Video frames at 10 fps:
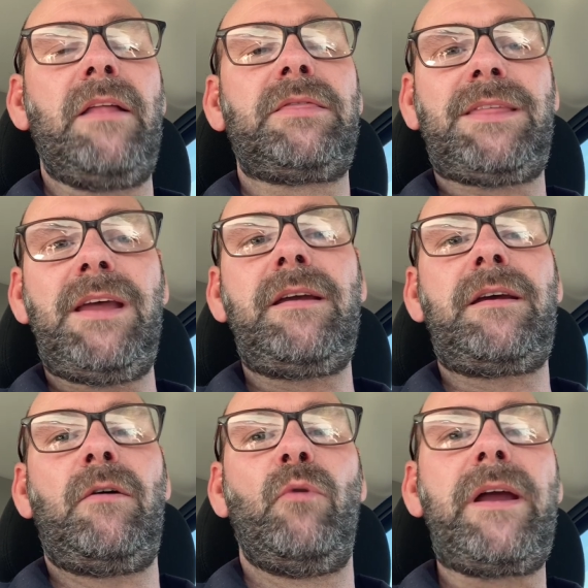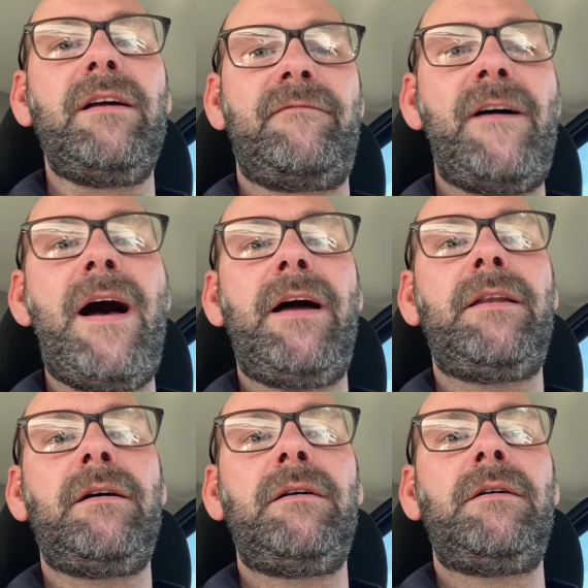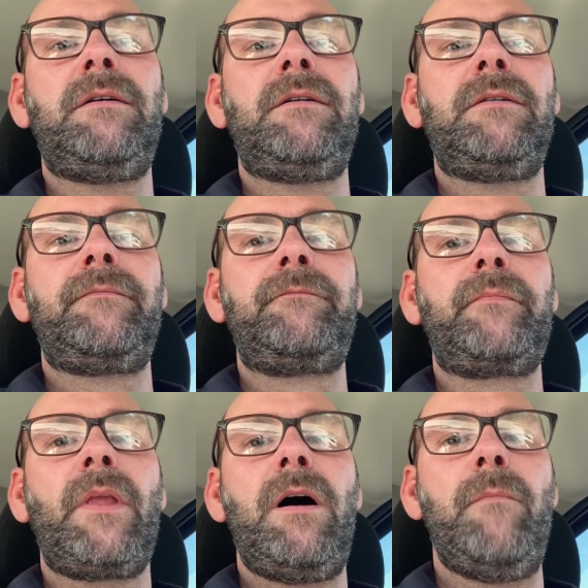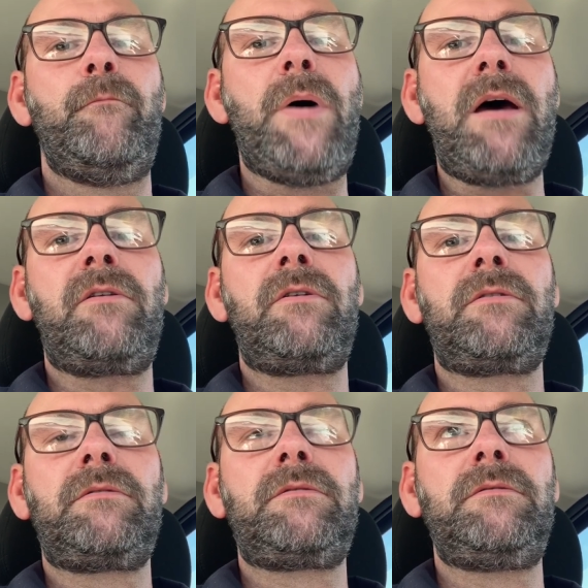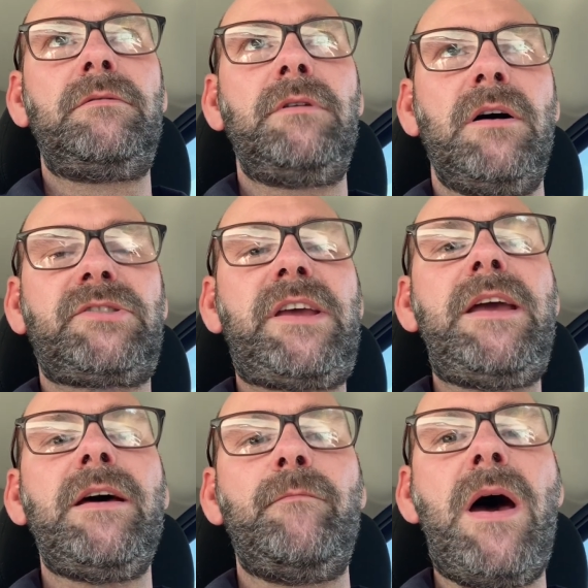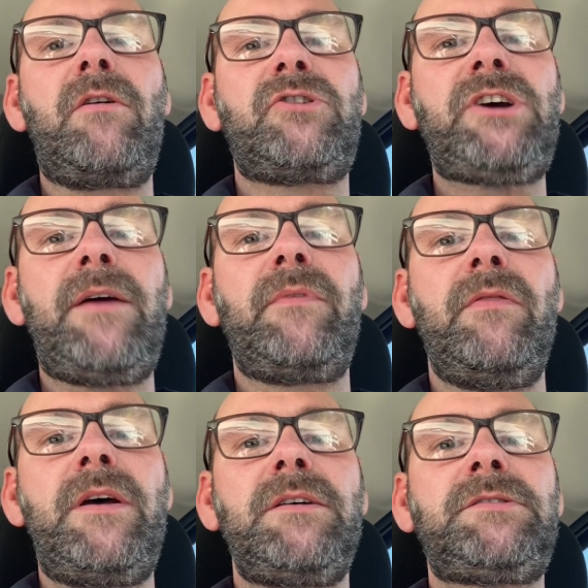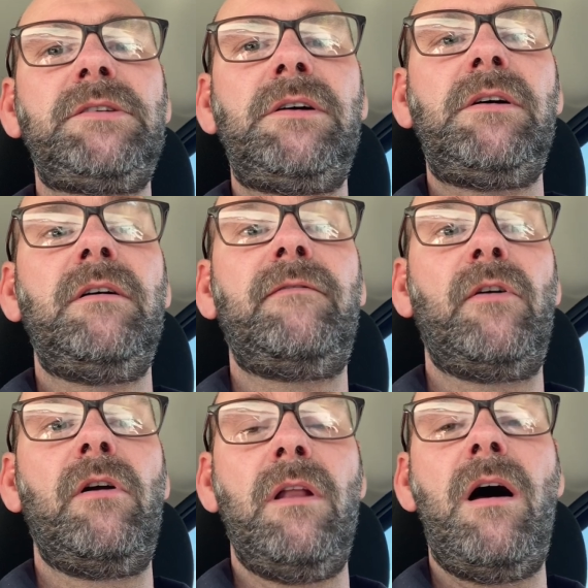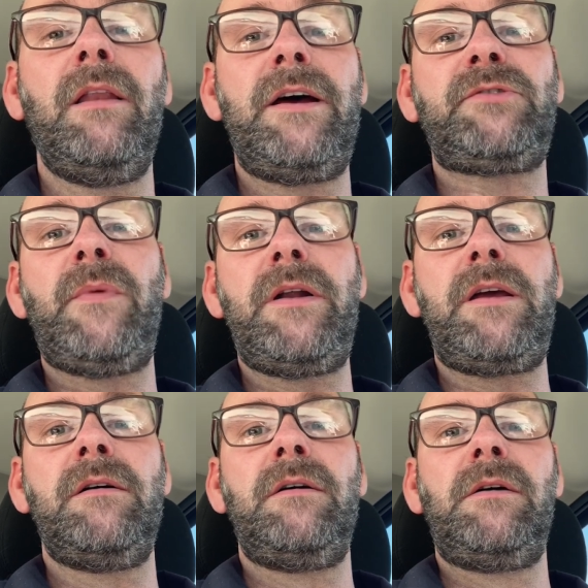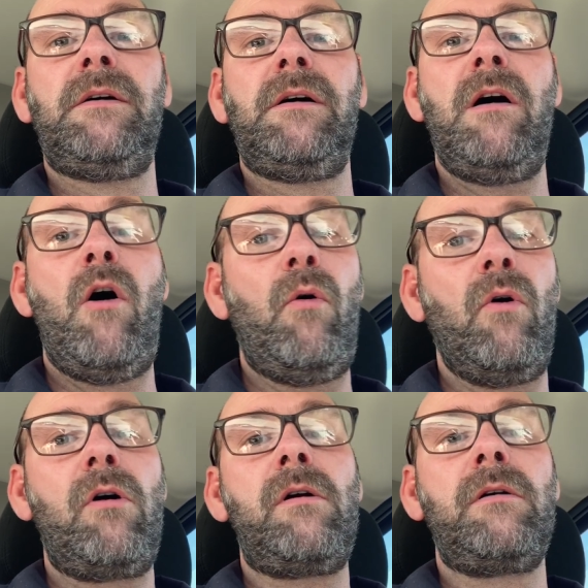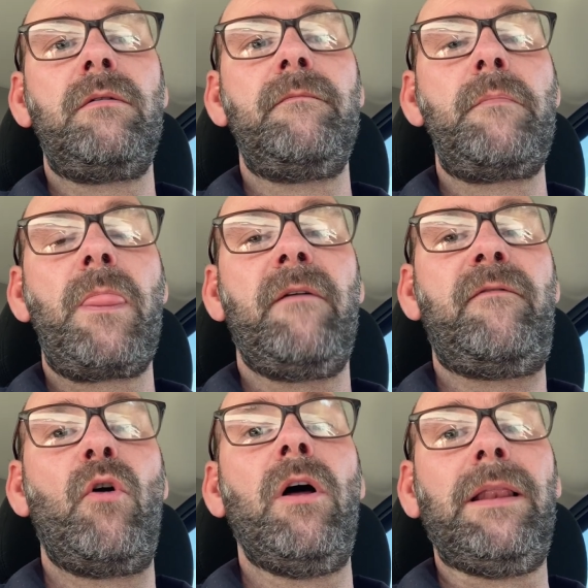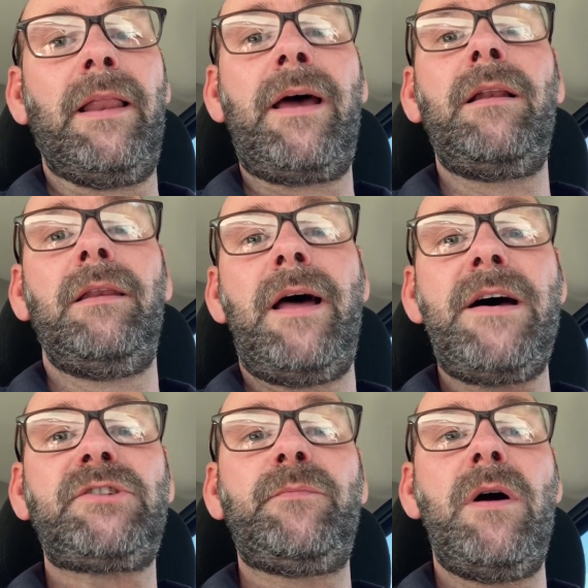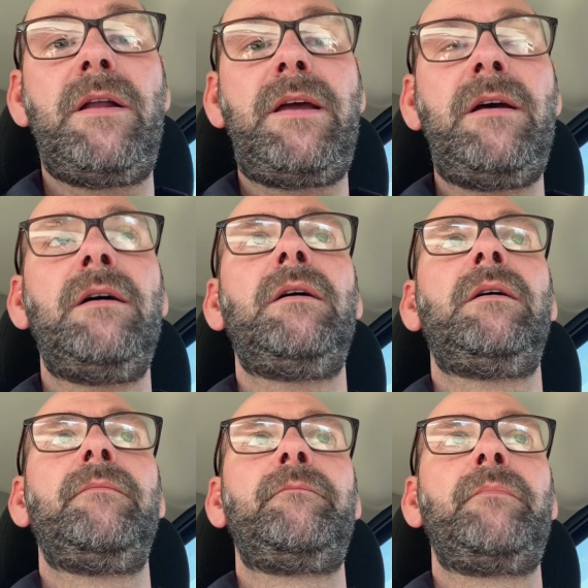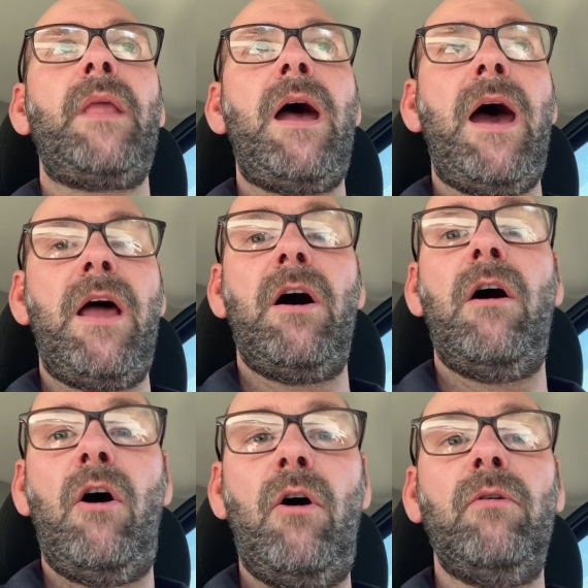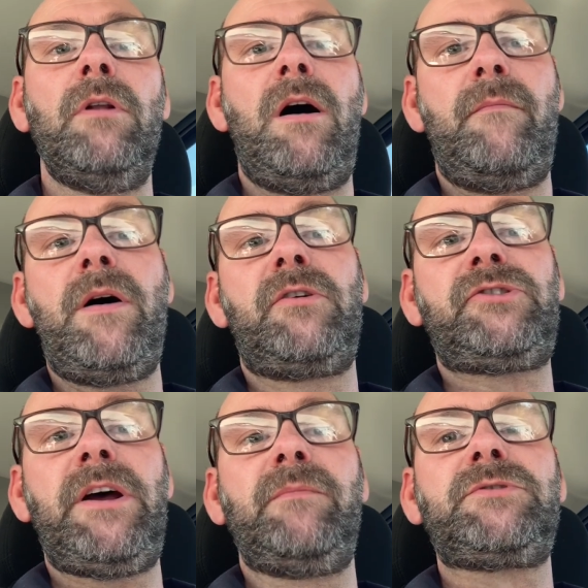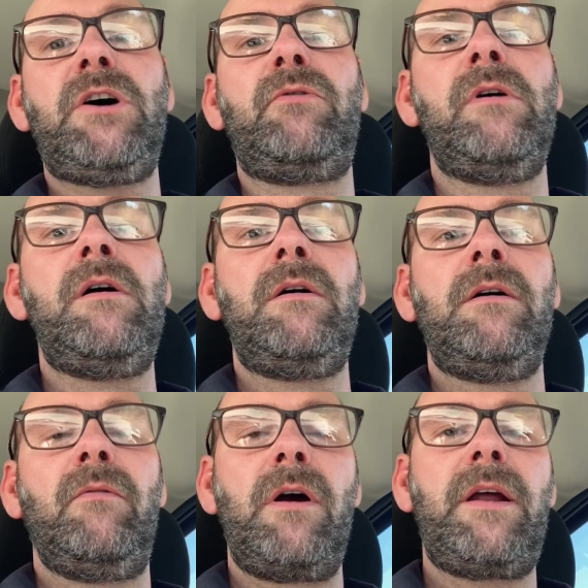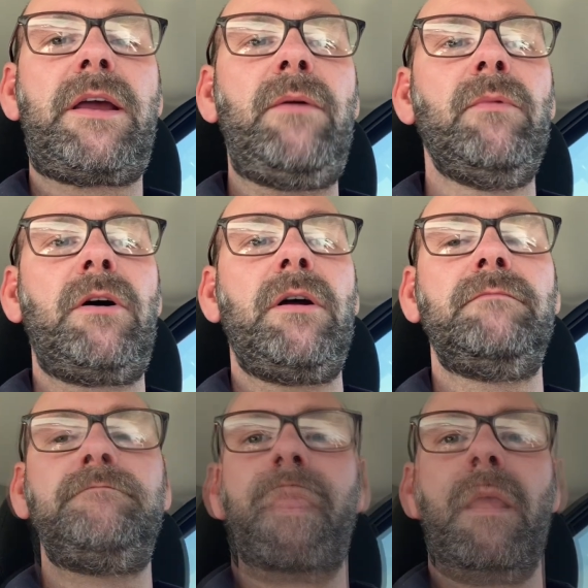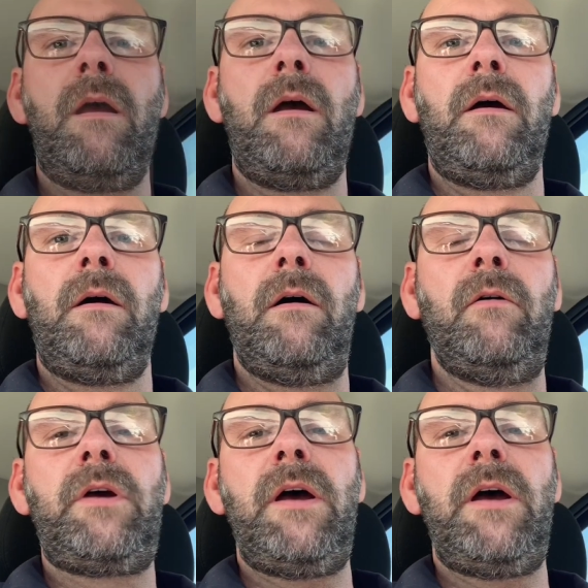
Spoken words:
think we can find a ski in better shape than this for a lot less money, or for a little less money and a whole lot better shape. So we're going to keep looking. Okay,